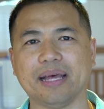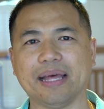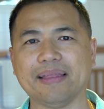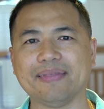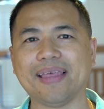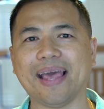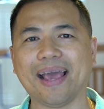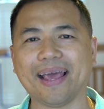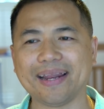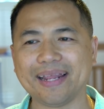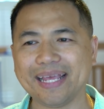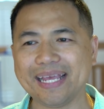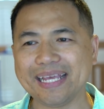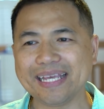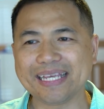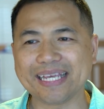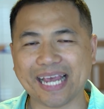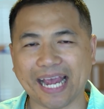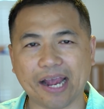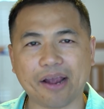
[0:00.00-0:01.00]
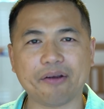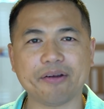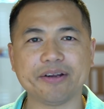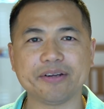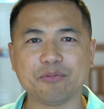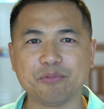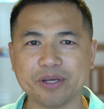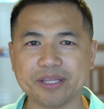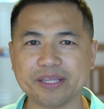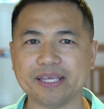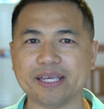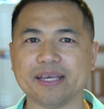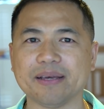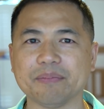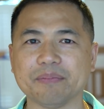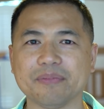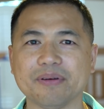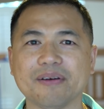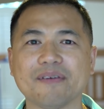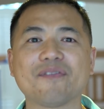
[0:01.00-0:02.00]
that he carried with
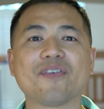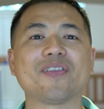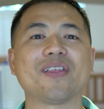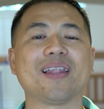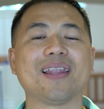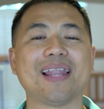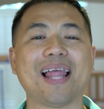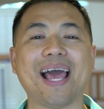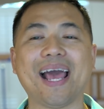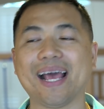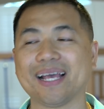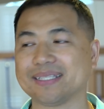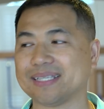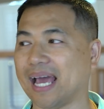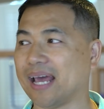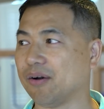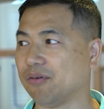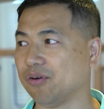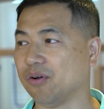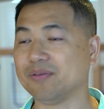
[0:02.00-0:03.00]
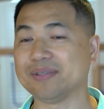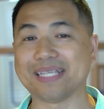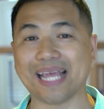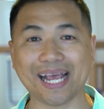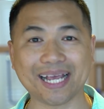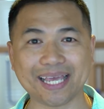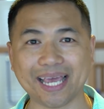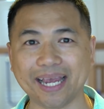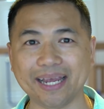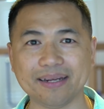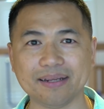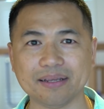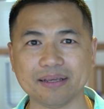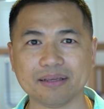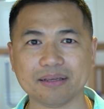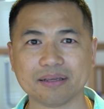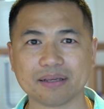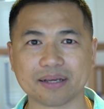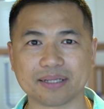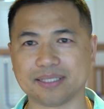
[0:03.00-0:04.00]
him for the last, I don't know, decade?
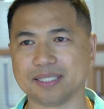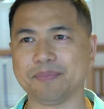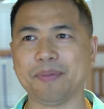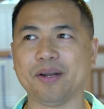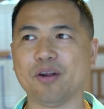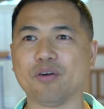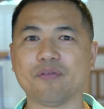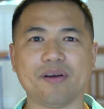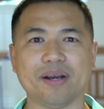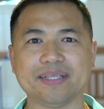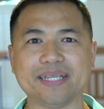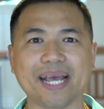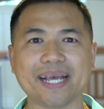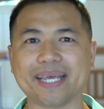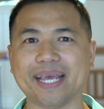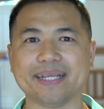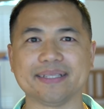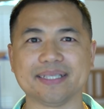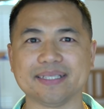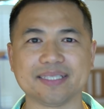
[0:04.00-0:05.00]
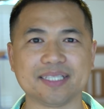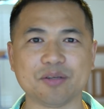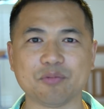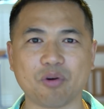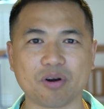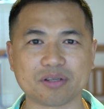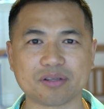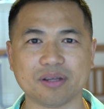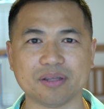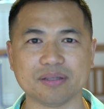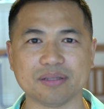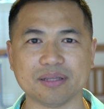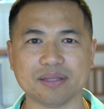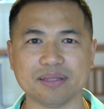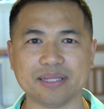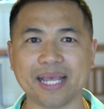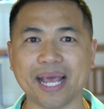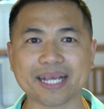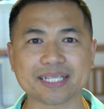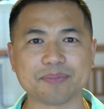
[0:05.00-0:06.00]
Because it's been over a decade since he worked on
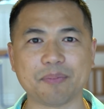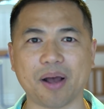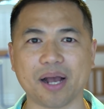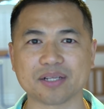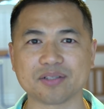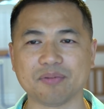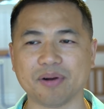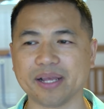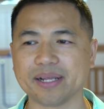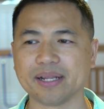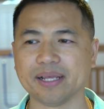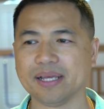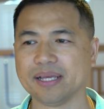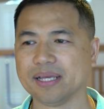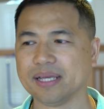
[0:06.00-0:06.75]
the Xbox, right?